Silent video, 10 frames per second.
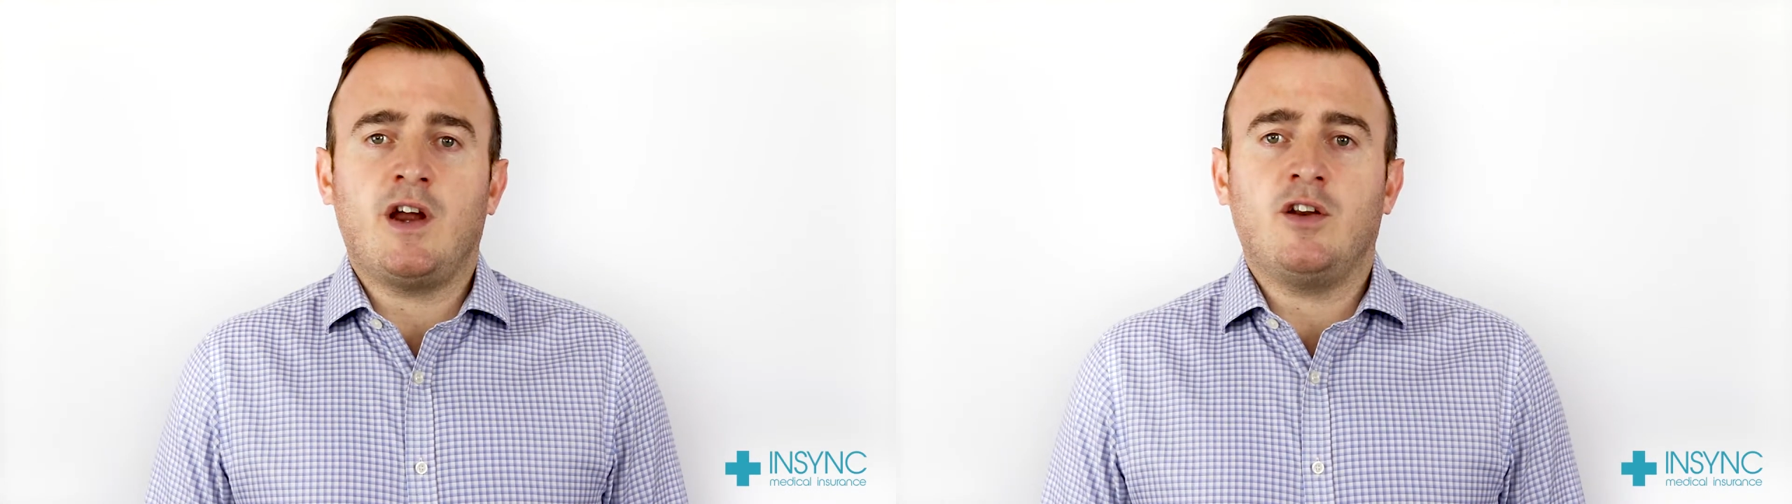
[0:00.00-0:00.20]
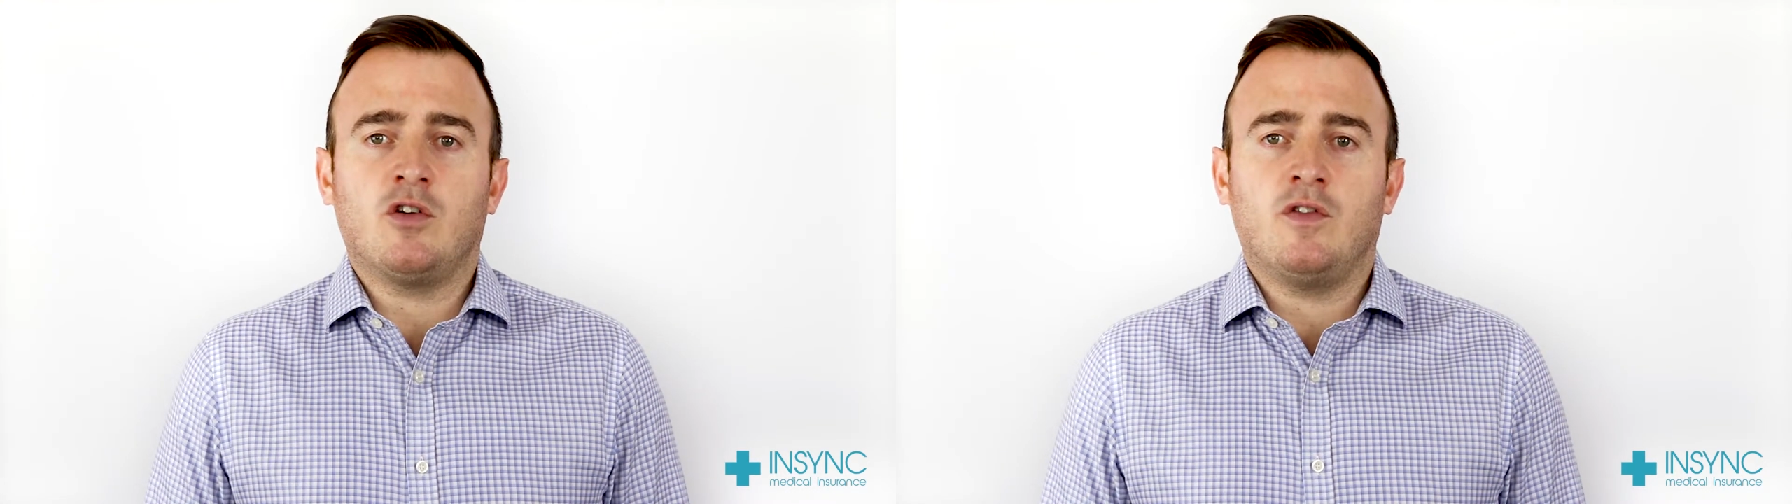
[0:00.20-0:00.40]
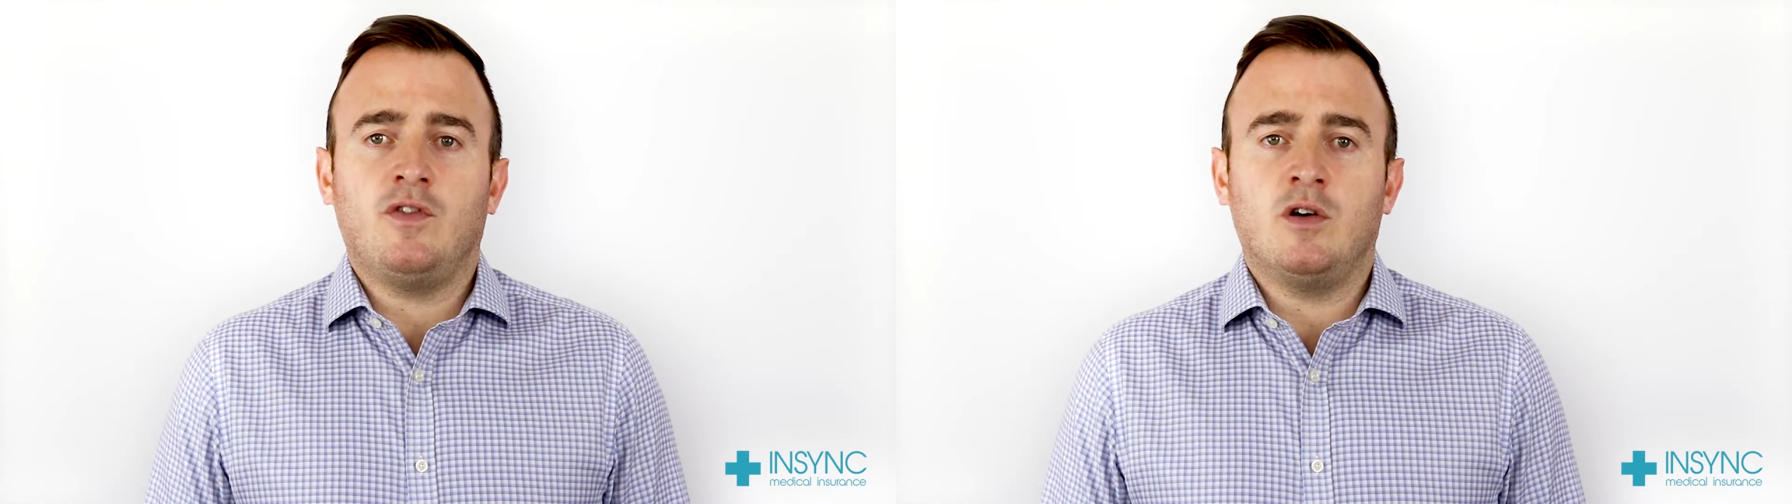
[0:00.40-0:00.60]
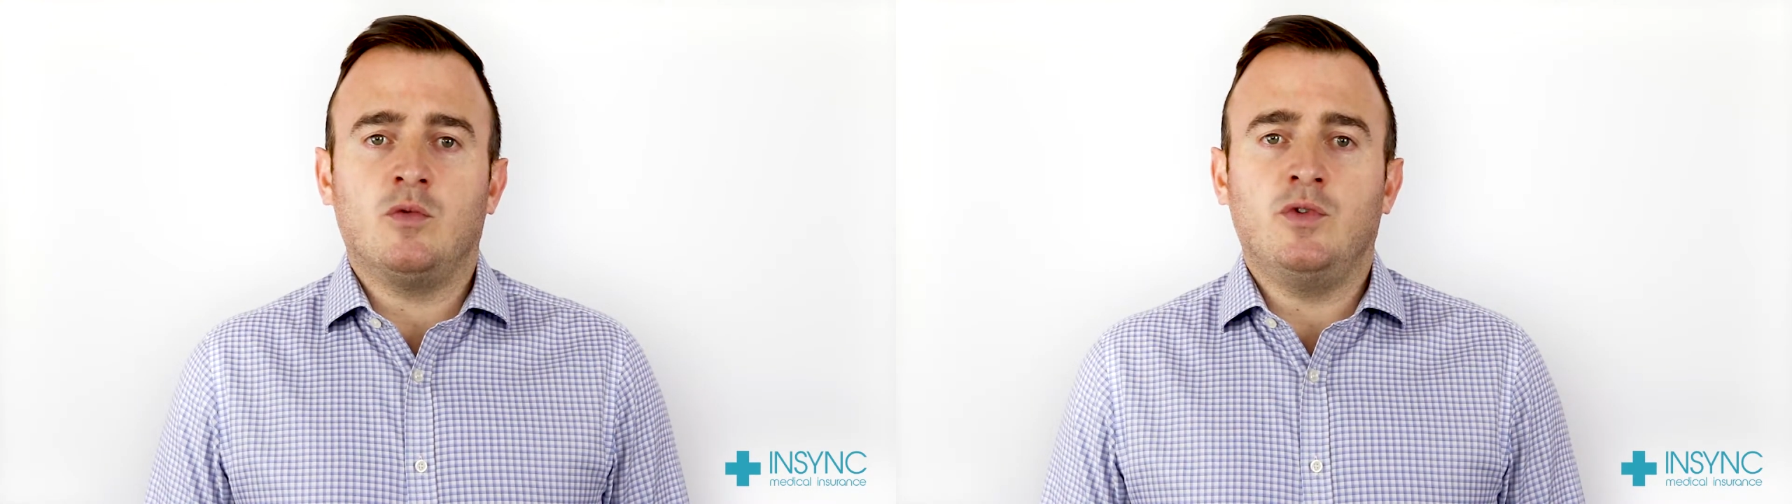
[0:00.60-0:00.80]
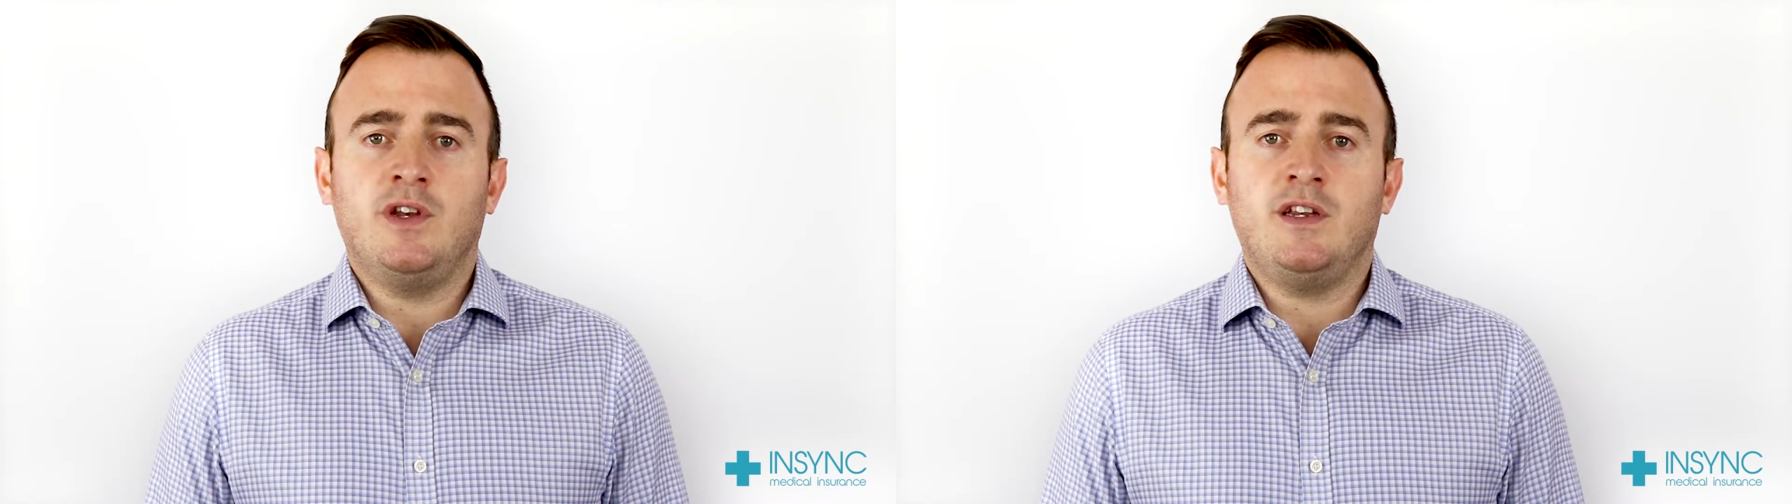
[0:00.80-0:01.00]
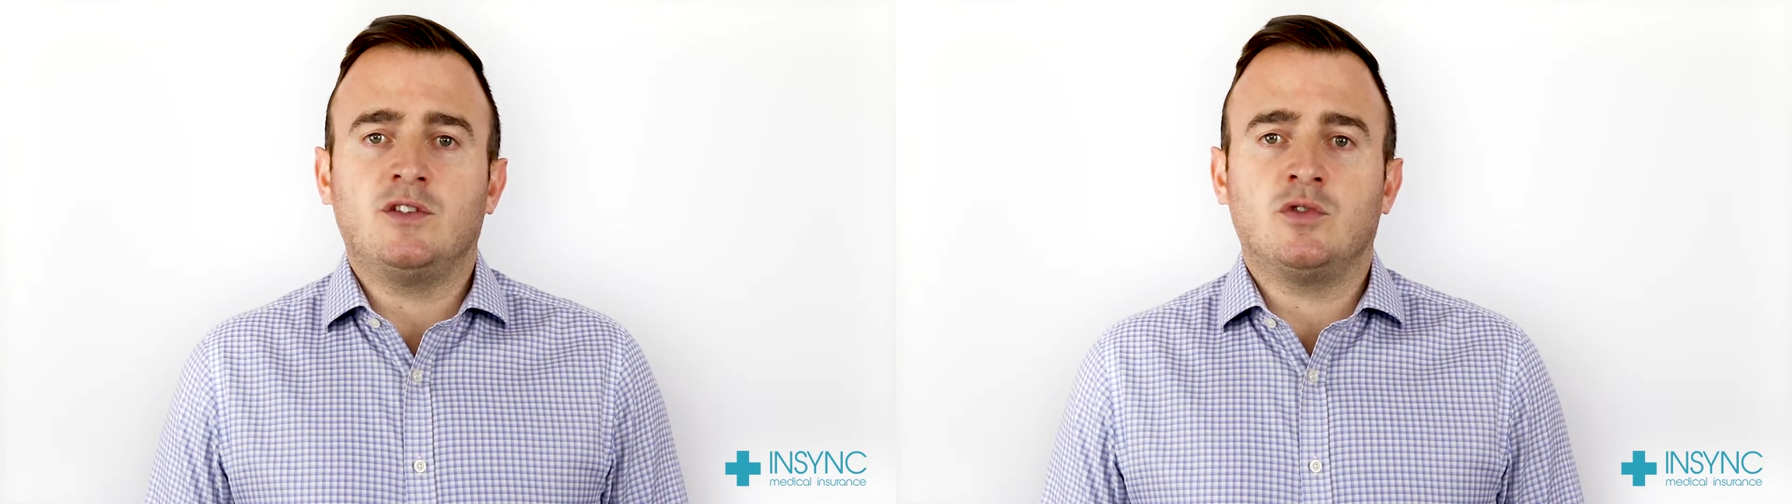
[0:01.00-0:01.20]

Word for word: radiographer will need